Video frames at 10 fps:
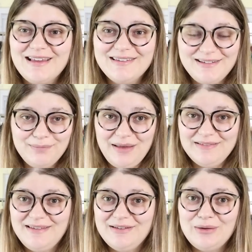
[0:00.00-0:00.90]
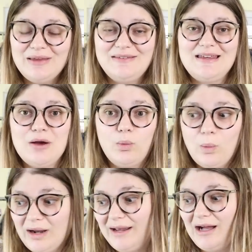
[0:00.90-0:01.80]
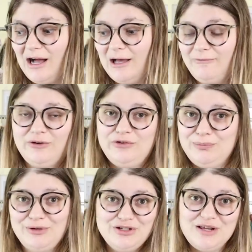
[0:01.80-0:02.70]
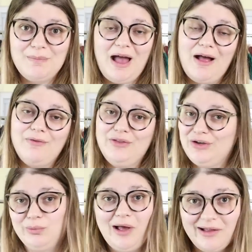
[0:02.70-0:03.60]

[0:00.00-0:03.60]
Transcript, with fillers: let's jump into see what I got for super cheap at the Goodwill